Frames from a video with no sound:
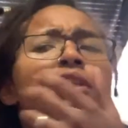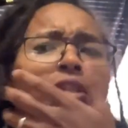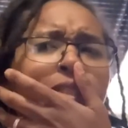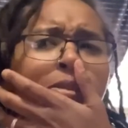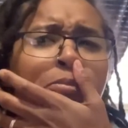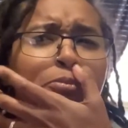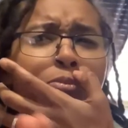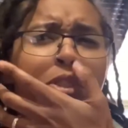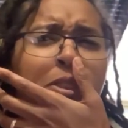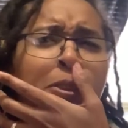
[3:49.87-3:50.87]
just
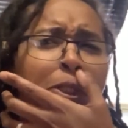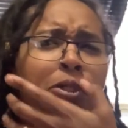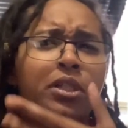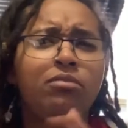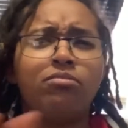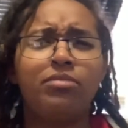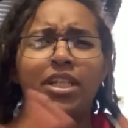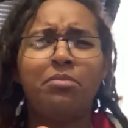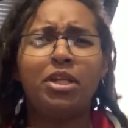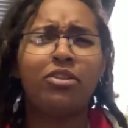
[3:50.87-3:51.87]
put this little in
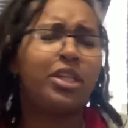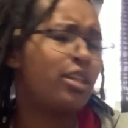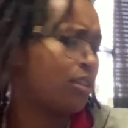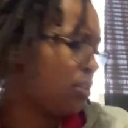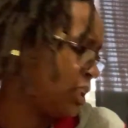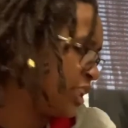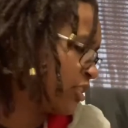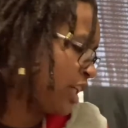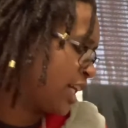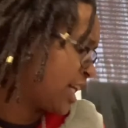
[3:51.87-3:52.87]
the middle here, a little
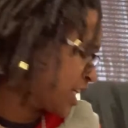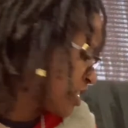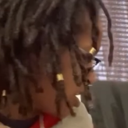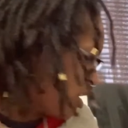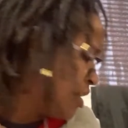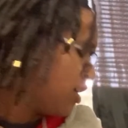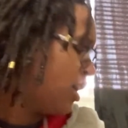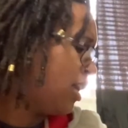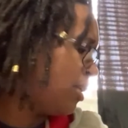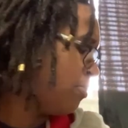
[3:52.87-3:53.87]
Easter egg, I guess.
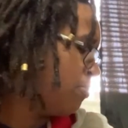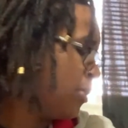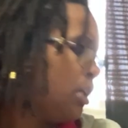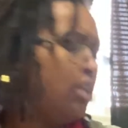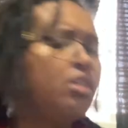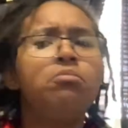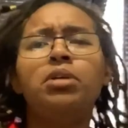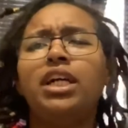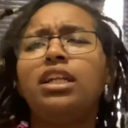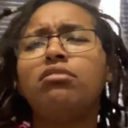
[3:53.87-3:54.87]

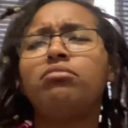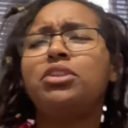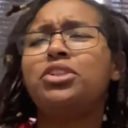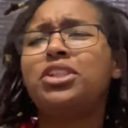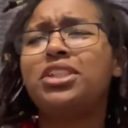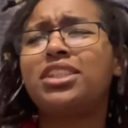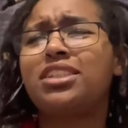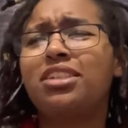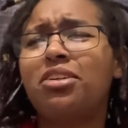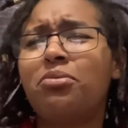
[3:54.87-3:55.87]
But usually
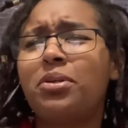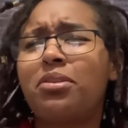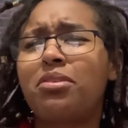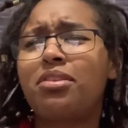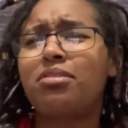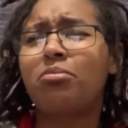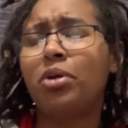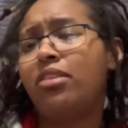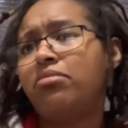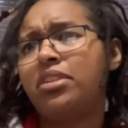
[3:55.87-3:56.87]
just go with
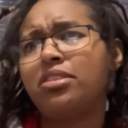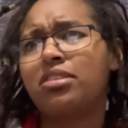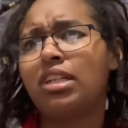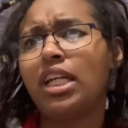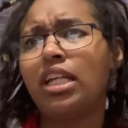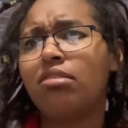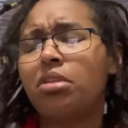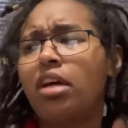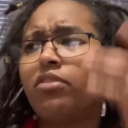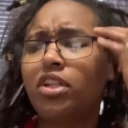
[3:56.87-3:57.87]
what feels right.
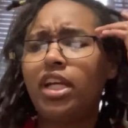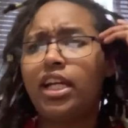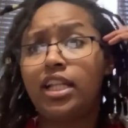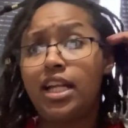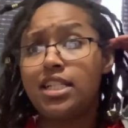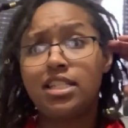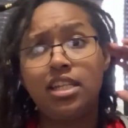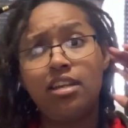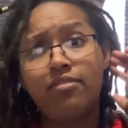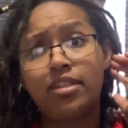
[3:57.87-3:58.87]
Whatever deck that I see,
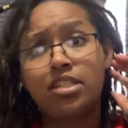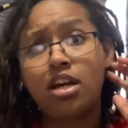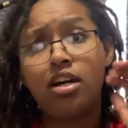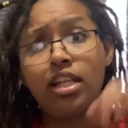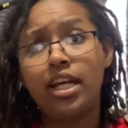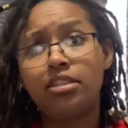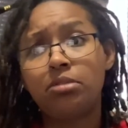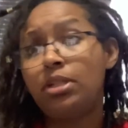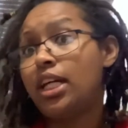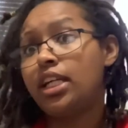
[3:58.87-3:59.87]
if it's calling out to
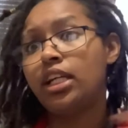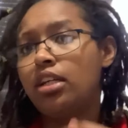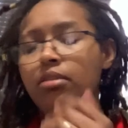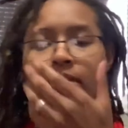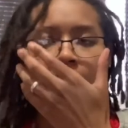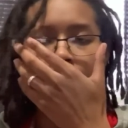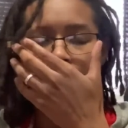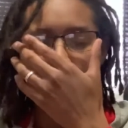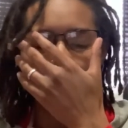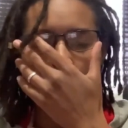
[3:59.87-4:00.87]
me, I get man.
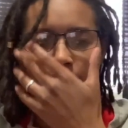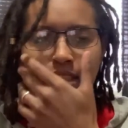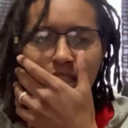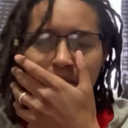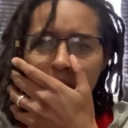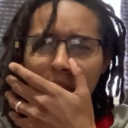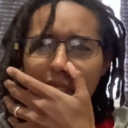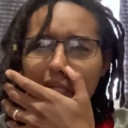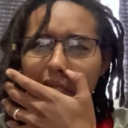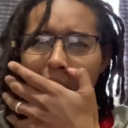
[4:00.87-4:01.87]
It's never
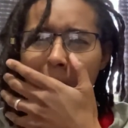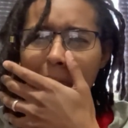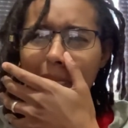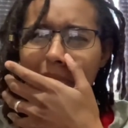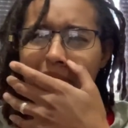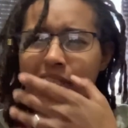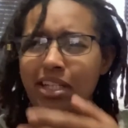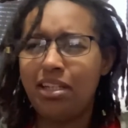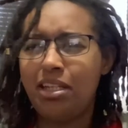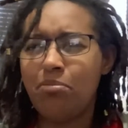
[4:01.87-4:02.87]
really
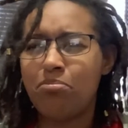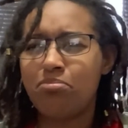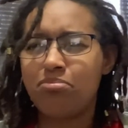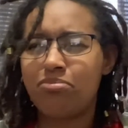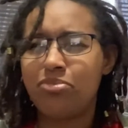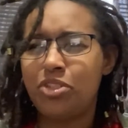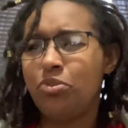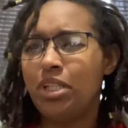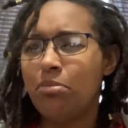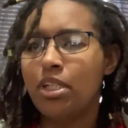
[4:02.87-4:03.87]
anything too
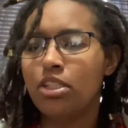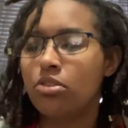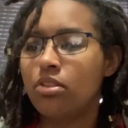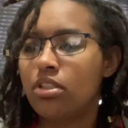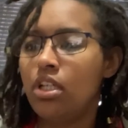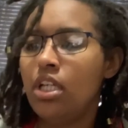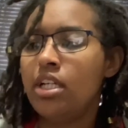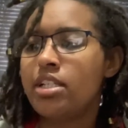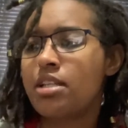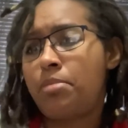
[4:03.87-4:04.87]
deep into it.
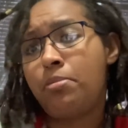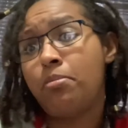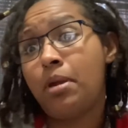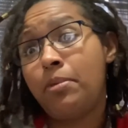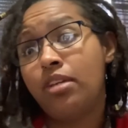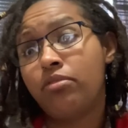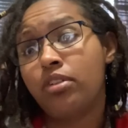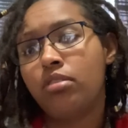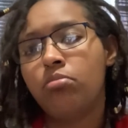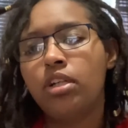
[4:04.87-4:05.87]
Some people may be different,
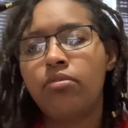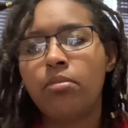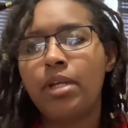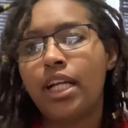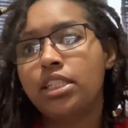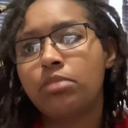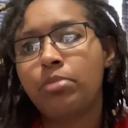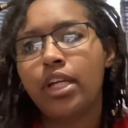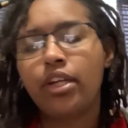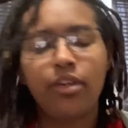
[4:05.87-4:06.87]
but for me, I just
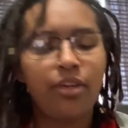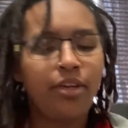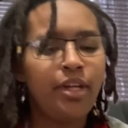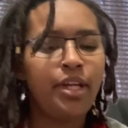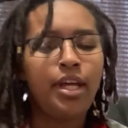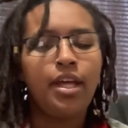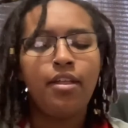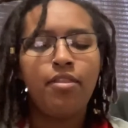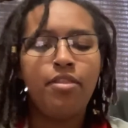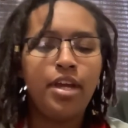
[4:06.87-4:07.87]
pick.
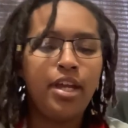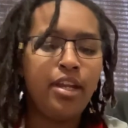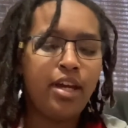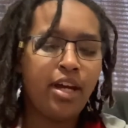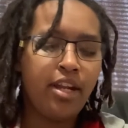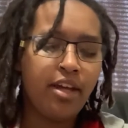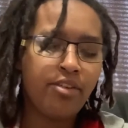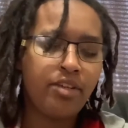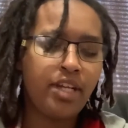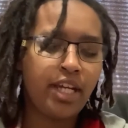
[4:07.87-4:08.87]
Then another
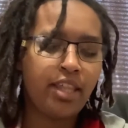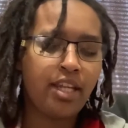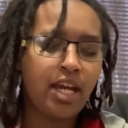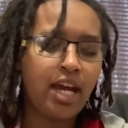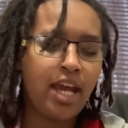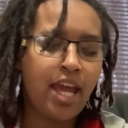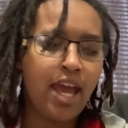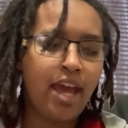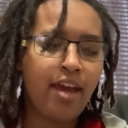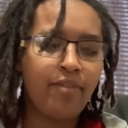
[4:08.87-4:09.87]
deck that I
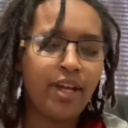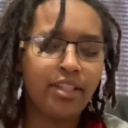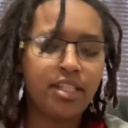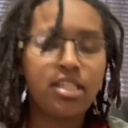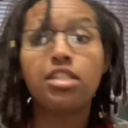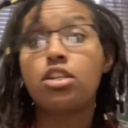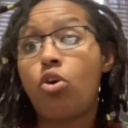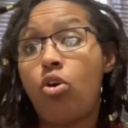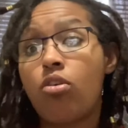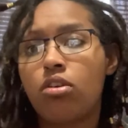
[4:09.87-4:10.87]
have, now this is an
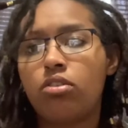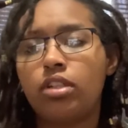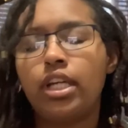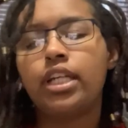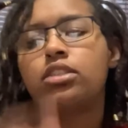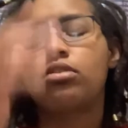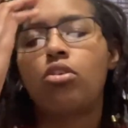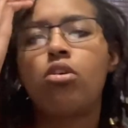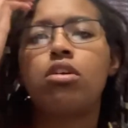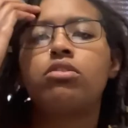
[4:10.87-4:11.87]
Oracle deck. So an
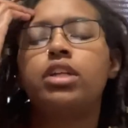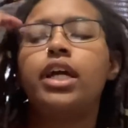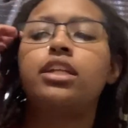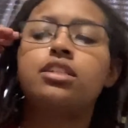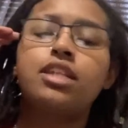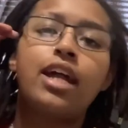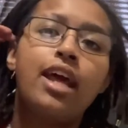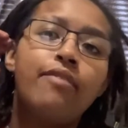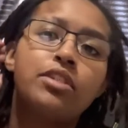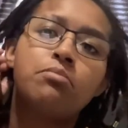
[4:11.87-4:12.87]
Oracle deck does not
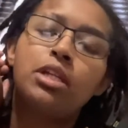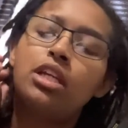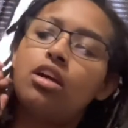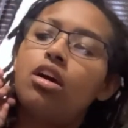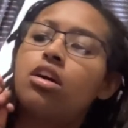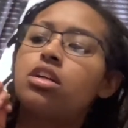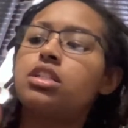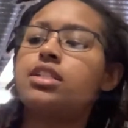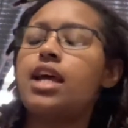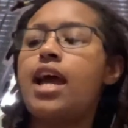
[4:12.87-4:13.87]
have as many
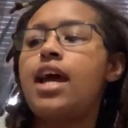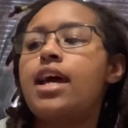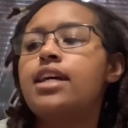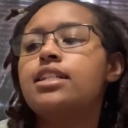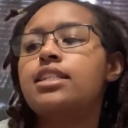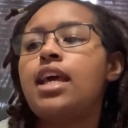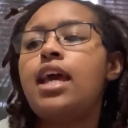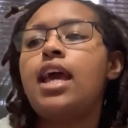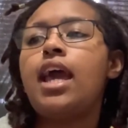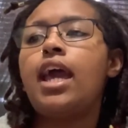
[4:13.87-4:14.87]
cards as
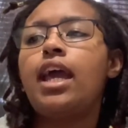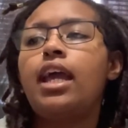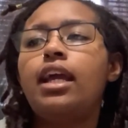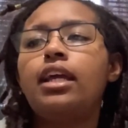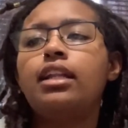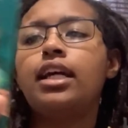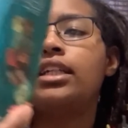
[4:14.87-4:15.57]
a like